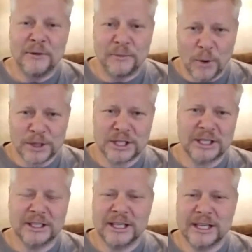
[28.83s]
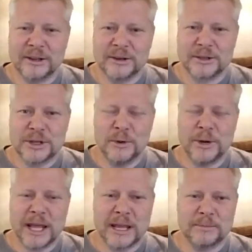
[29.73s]
Fortunately, there's no
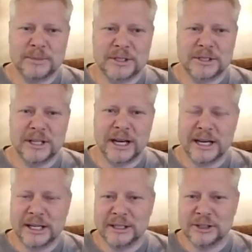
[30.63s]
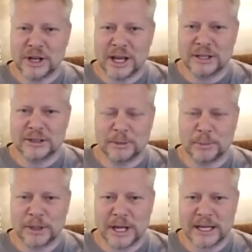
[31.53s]
names that I need to change to
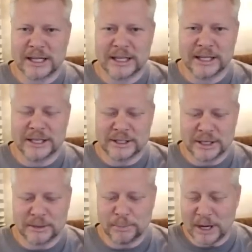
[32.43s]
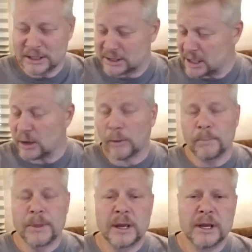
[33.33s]
protect the innocent, but still,
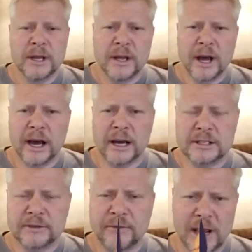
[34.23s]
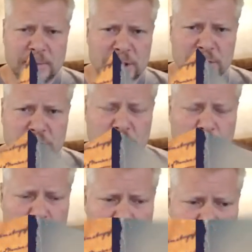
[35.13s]
it's a fabulous story.